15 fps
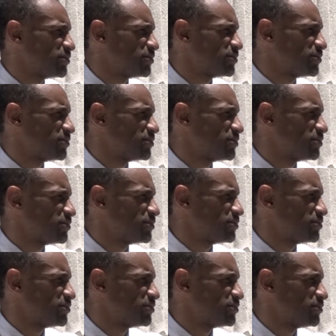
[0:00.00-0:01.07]

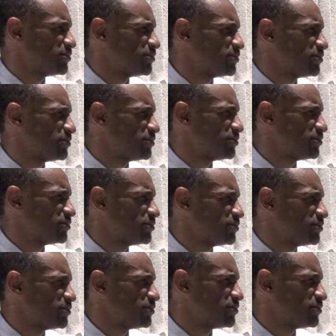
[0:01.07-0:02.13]

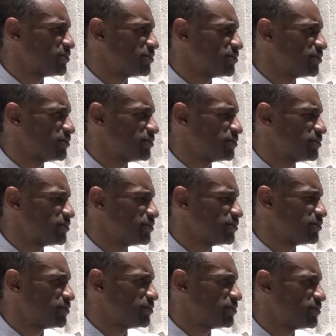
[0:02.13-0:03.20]

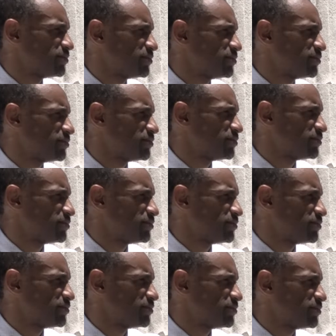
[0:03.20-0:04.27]

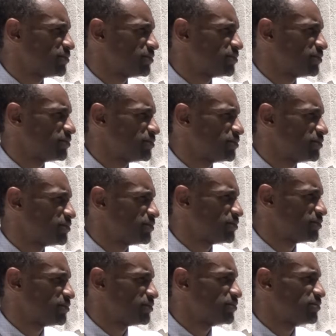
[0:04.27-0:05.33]

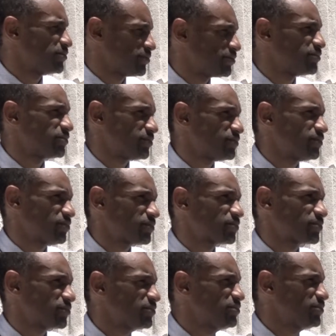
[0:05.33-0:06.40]

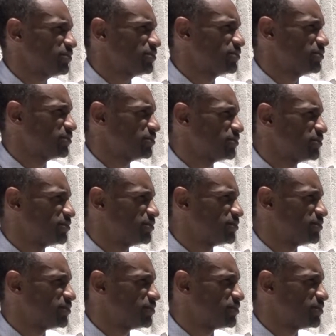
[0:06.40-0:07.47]

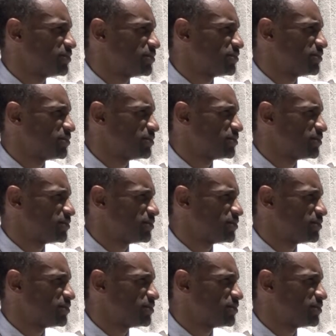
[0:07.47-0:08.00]
(silent)